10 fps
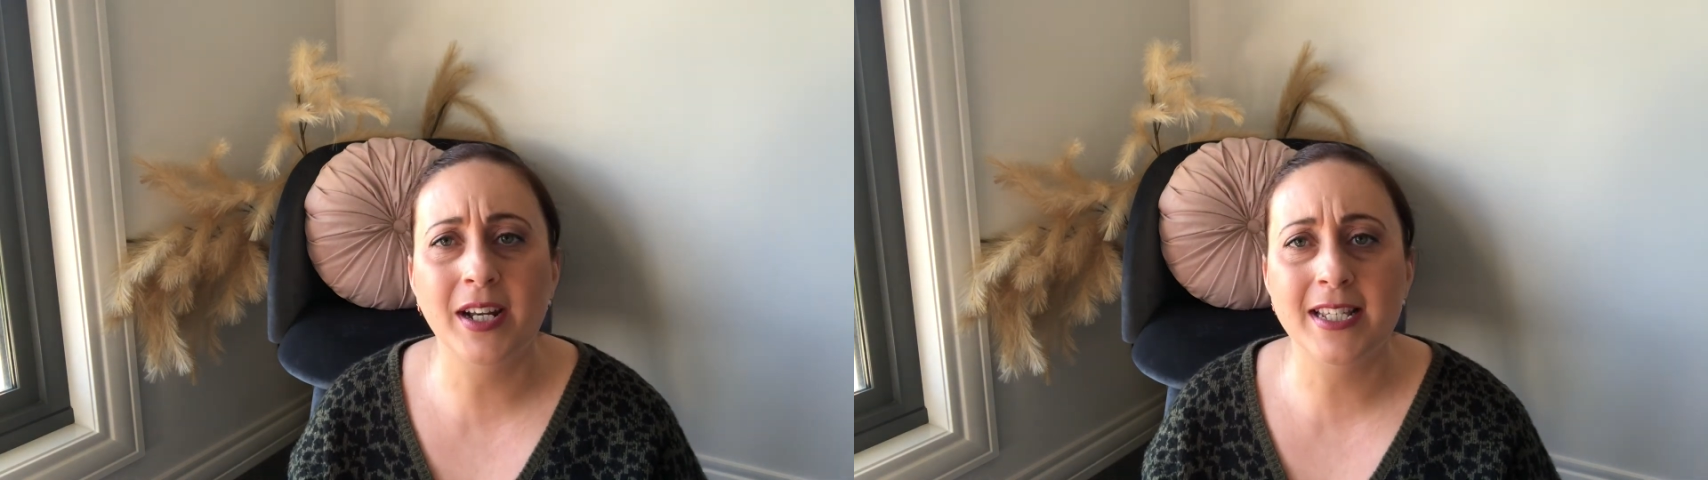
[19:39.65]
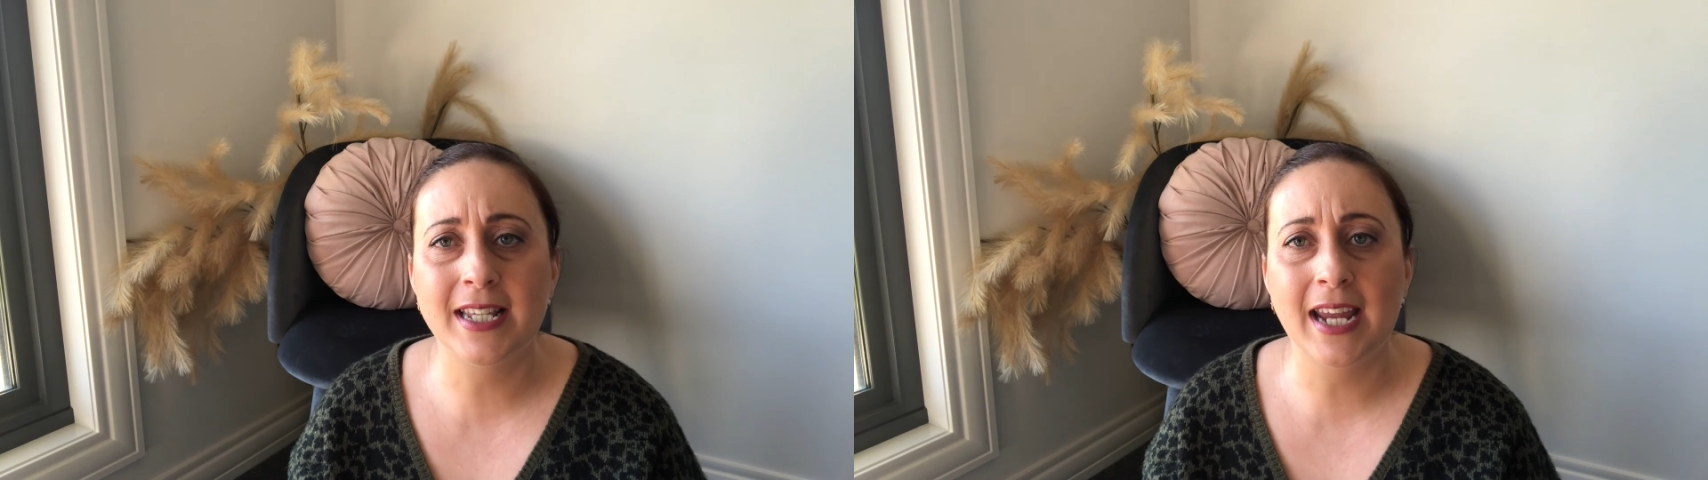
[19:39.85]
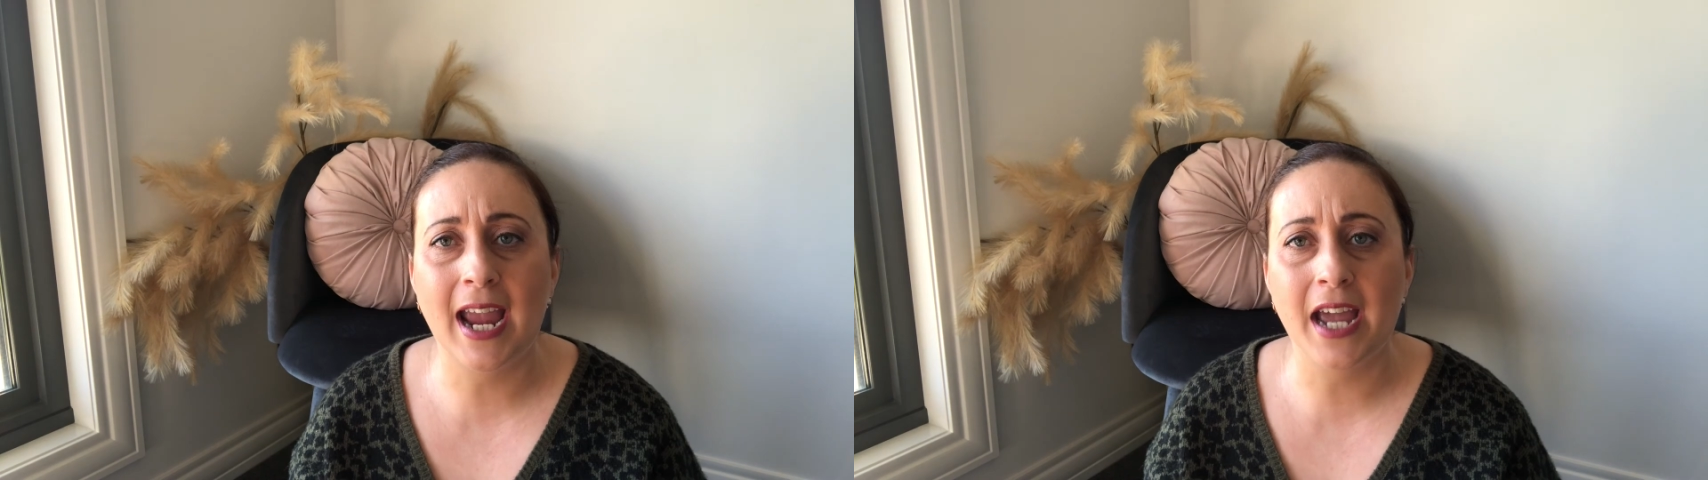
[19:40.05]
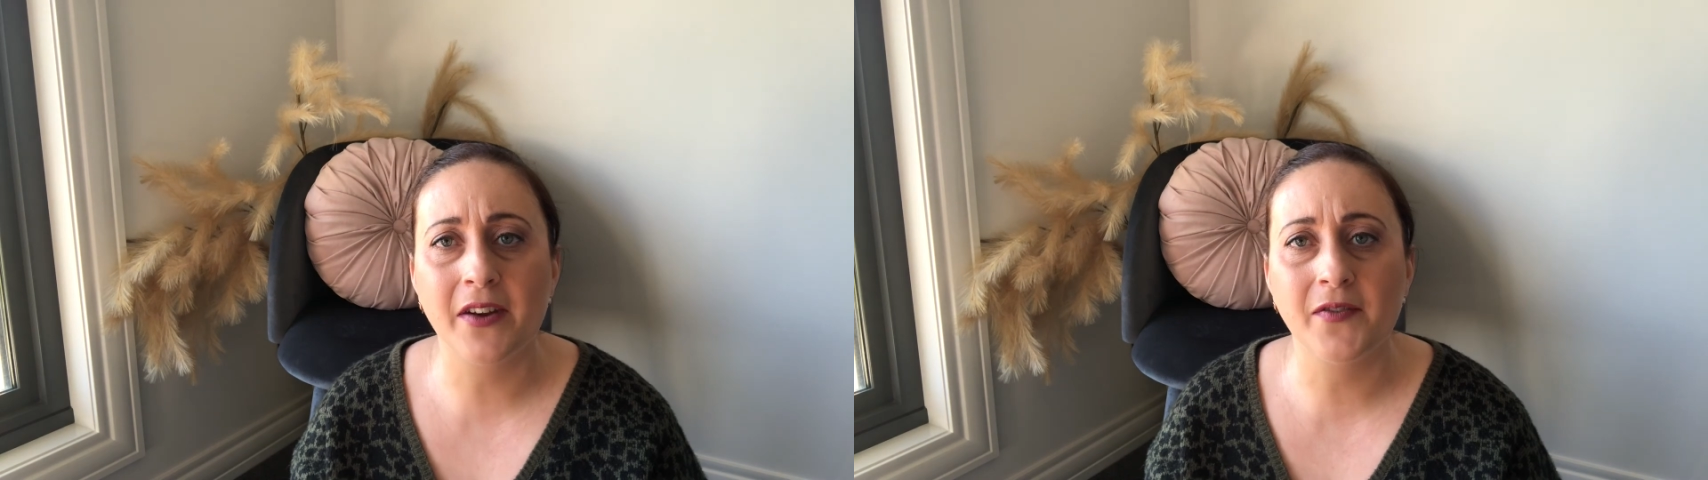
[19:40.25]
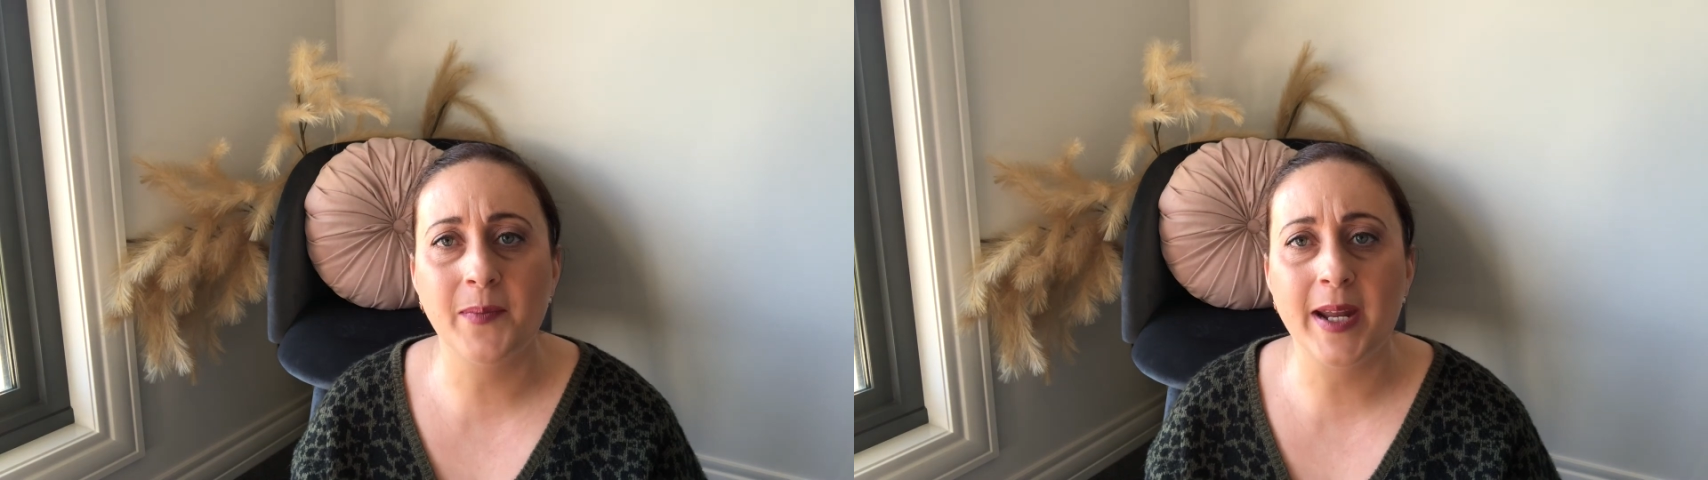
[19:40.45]
to see out
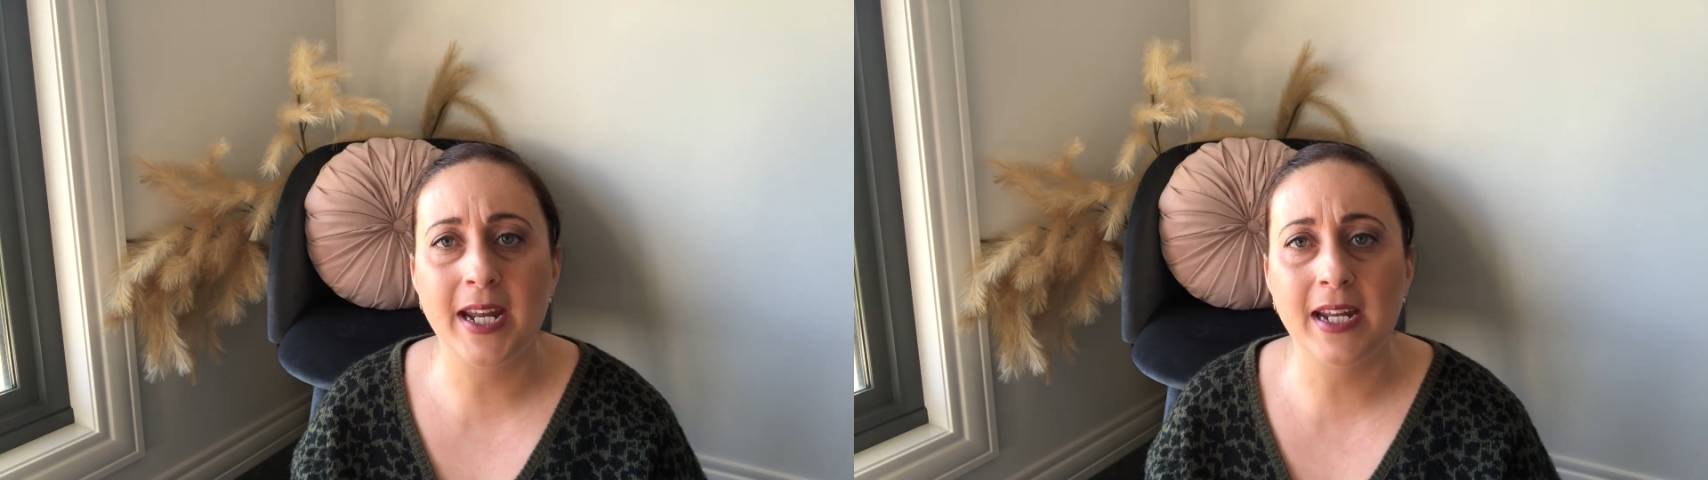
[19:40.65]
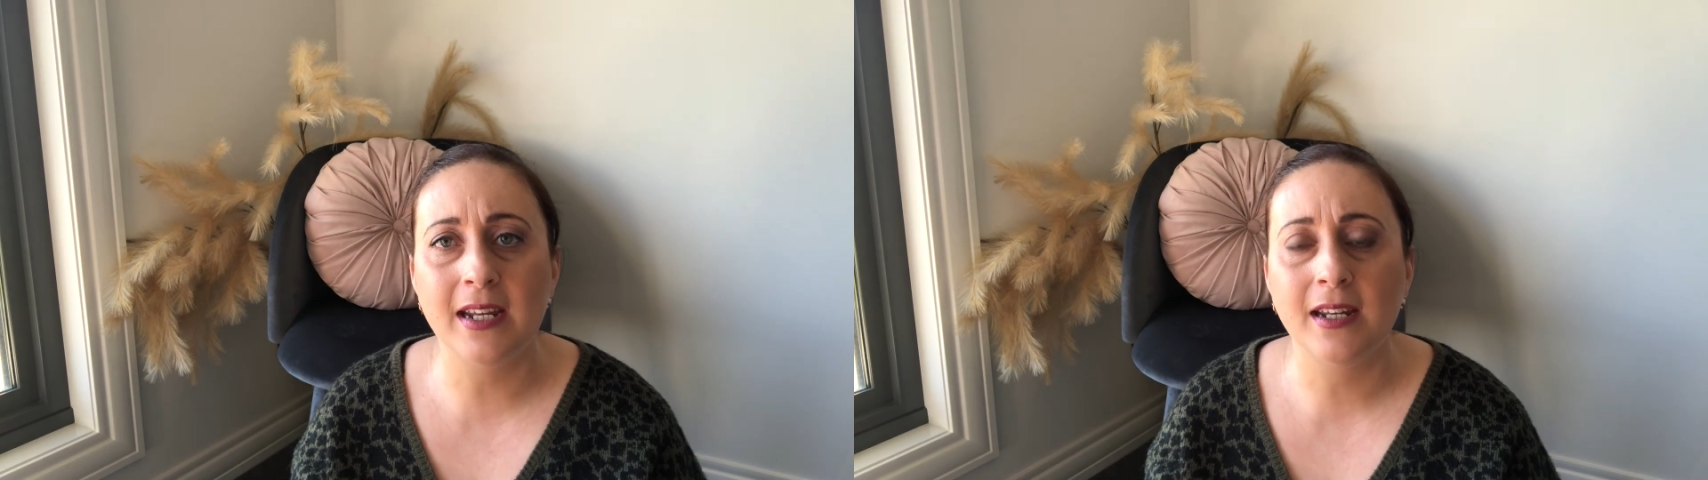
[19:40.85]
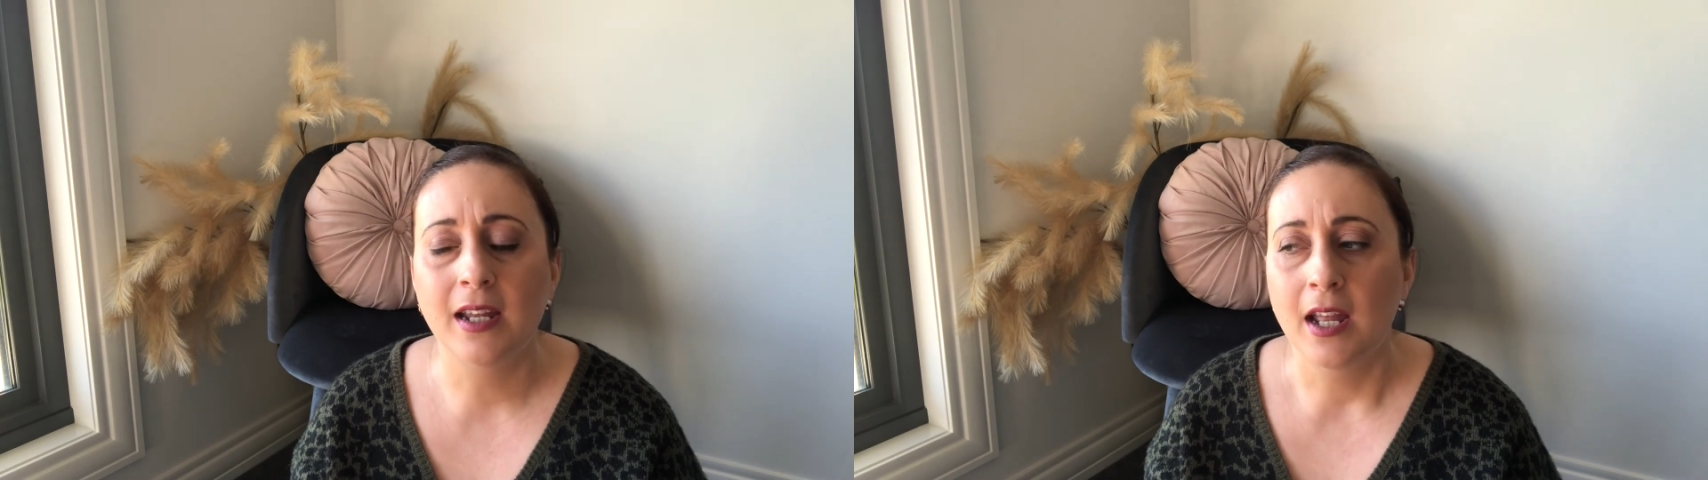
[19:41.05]
of me,